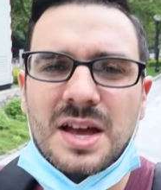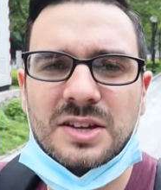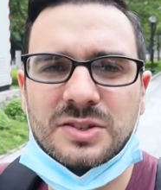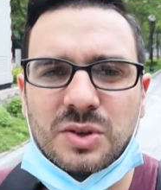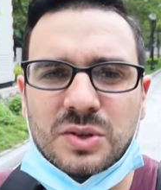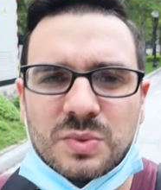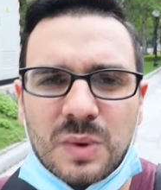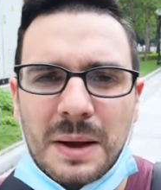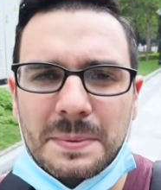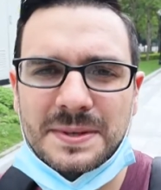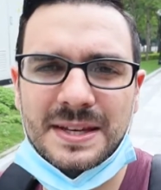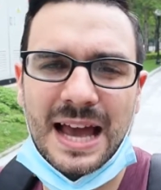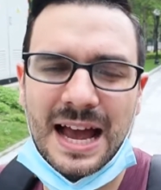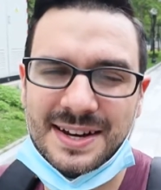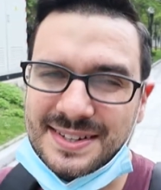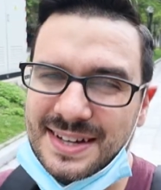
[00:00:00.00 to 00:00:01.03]
So Swapsy
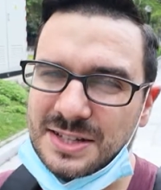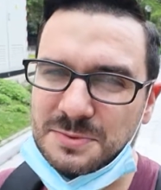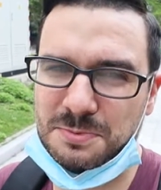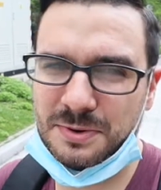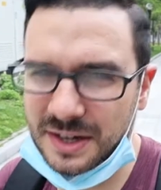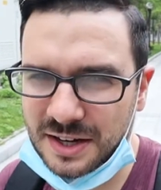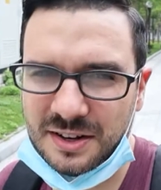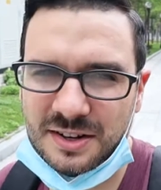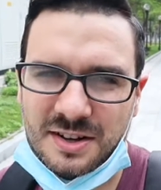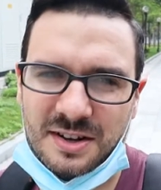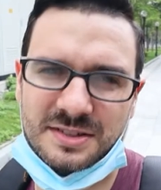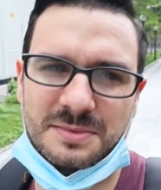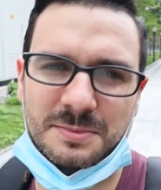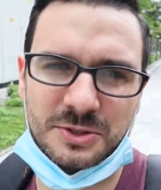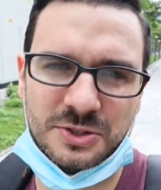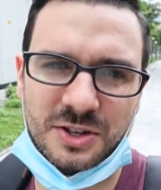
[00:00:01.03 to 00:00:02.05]
actually has pretty good
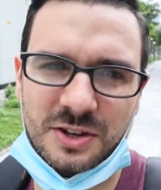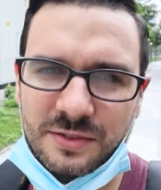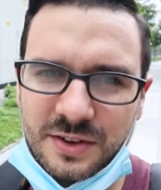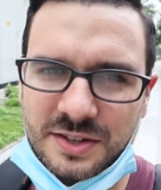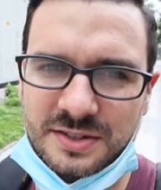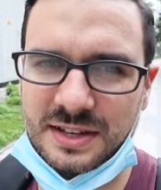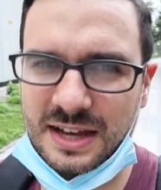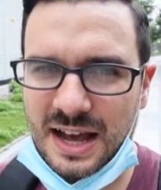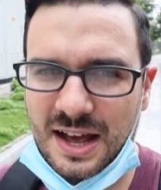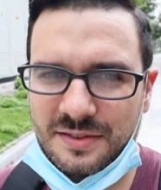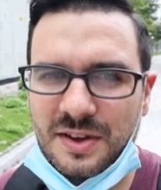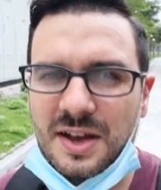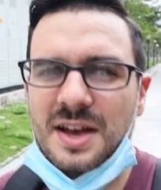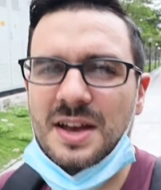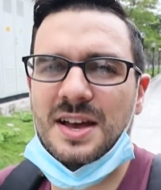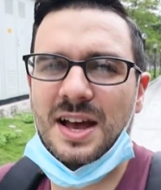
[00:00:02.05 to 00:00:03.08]
customer service. They have
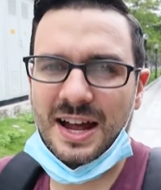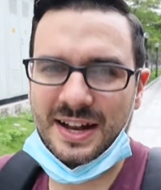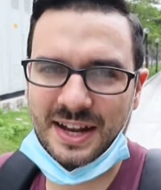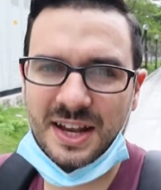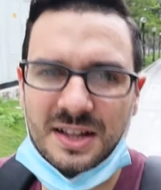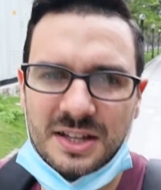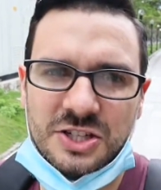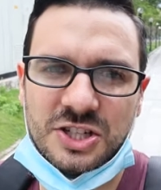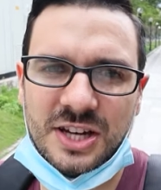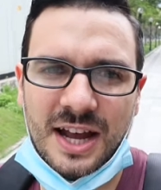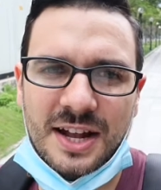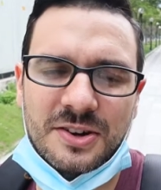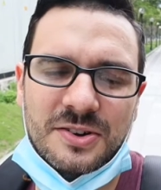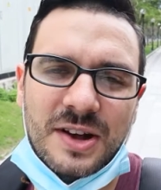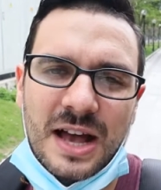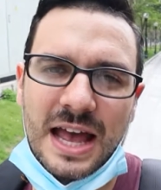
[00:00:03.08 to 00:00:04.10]
an English
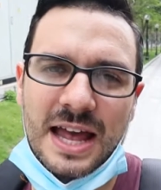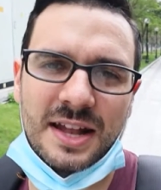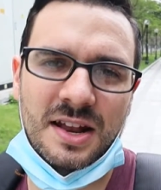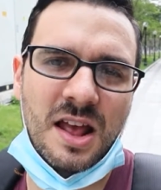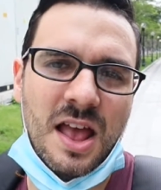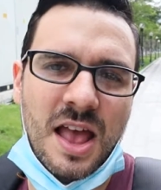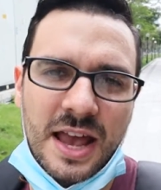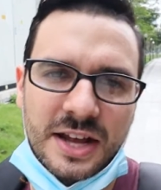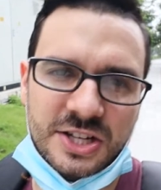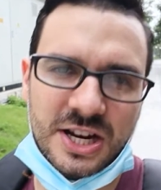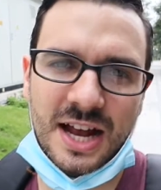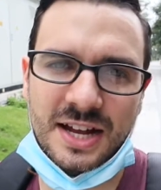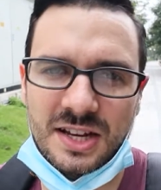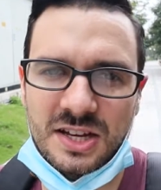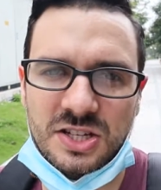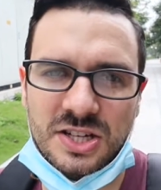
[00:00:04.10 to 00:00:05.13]
channel and a
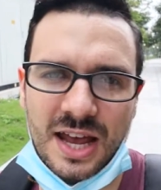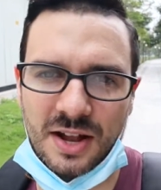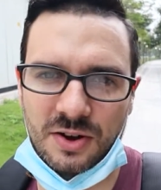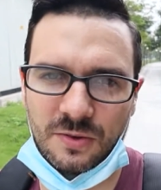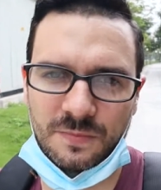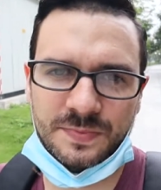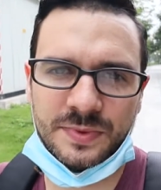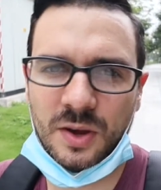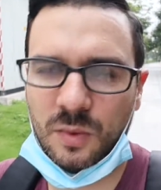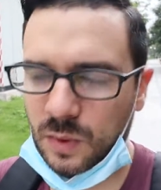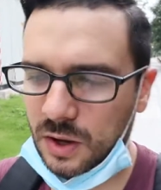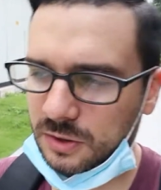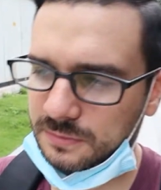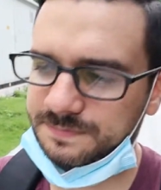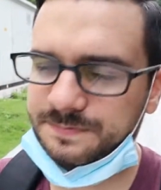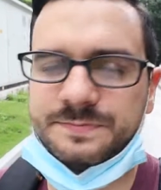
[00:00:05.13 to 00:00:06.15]
Chinese channel.
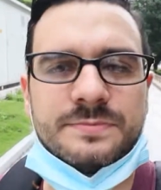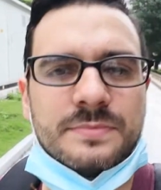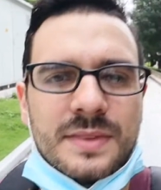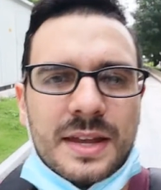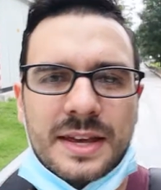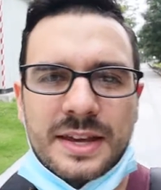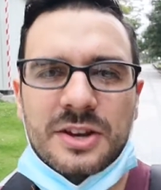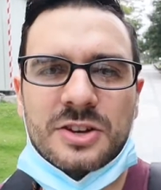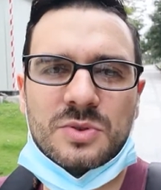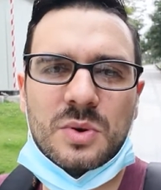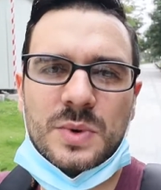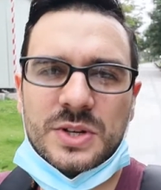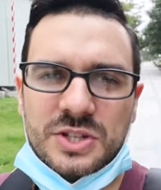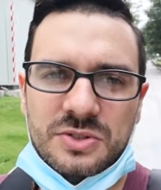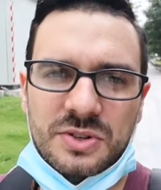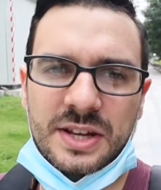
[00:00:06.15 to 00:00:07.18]
Well, here's what
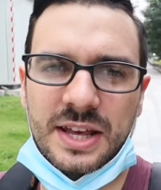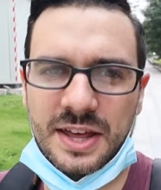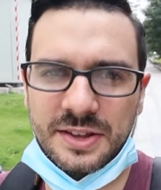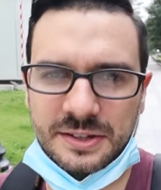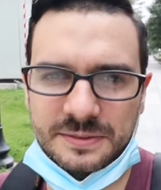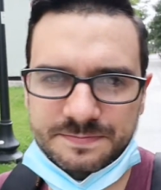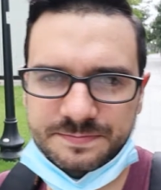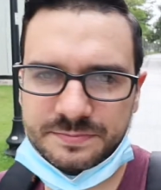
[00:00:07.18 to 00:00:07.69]
we should do together.